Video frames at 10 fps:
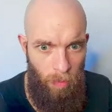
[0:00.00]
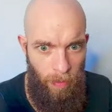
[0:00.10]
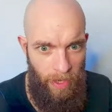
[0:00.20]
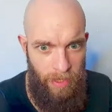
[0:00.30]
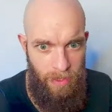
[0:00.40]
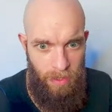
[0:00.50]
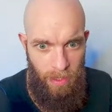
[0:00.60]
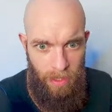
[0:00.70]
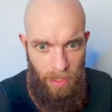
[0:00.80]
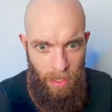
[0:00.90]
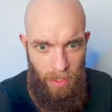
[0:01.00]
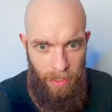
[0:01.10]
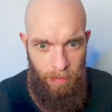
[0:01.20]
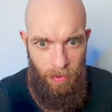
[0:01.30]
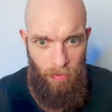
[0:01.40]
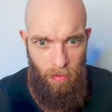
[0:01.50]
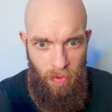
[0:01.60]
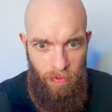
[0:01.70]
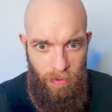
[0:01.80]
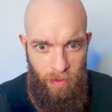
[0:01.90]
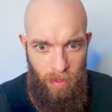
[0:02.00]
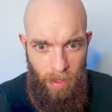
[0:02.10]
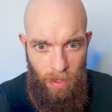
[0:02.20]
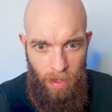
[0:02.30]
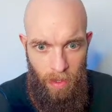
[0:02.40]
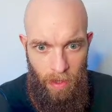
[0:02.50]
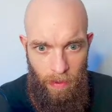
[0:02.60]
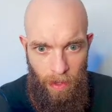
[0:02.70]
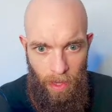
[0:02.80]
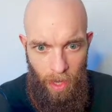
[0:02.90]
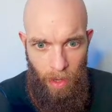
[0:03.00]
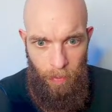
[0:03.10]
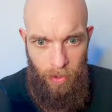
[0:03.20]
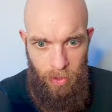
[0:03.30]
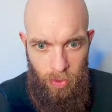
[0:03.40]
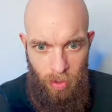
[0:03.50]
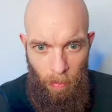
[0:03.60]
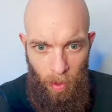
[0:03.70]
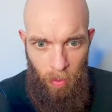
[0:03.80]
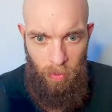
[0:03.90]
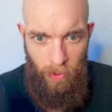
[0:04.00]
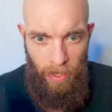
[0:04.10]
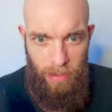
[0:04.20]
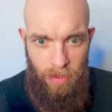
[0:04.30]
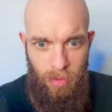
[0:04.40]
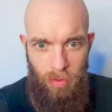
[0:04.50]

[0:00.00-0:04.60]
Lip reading: base thing here can be removed, and we can use the pole there to